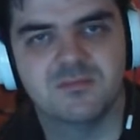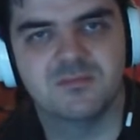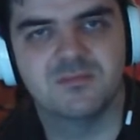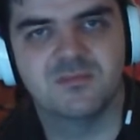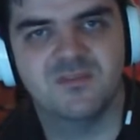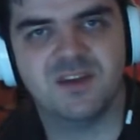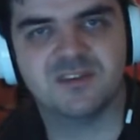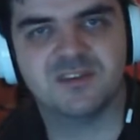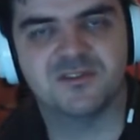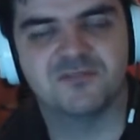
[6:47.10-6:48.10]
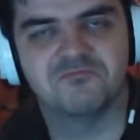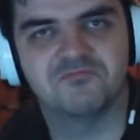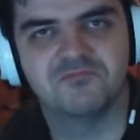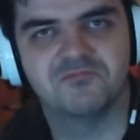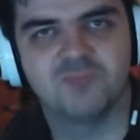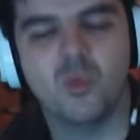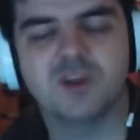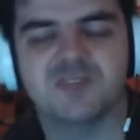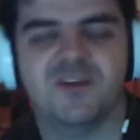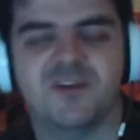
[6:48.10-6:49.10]
Factors. What's a
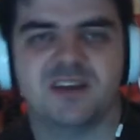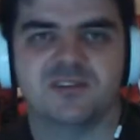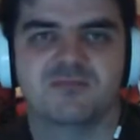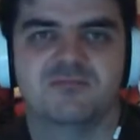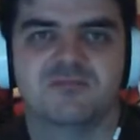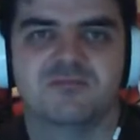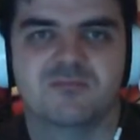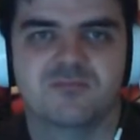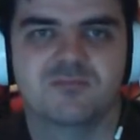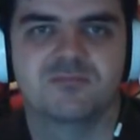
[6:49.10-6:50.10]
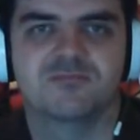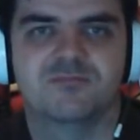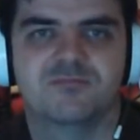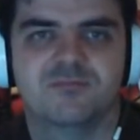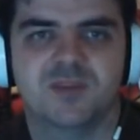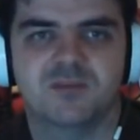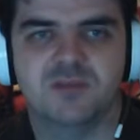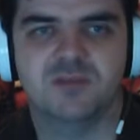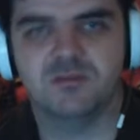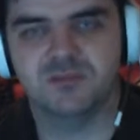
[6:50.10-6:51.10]
factor? Dum dum
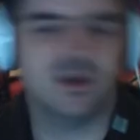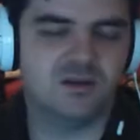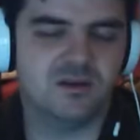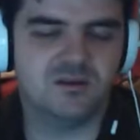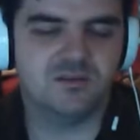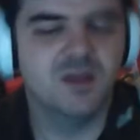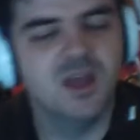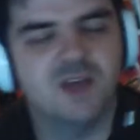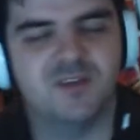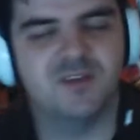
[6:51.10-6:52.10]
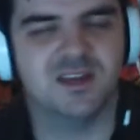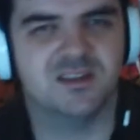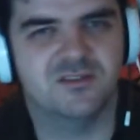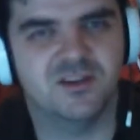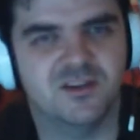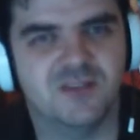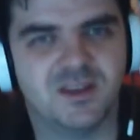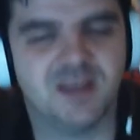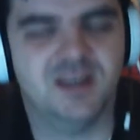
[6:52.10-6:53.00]
dum. I feel like it should have like a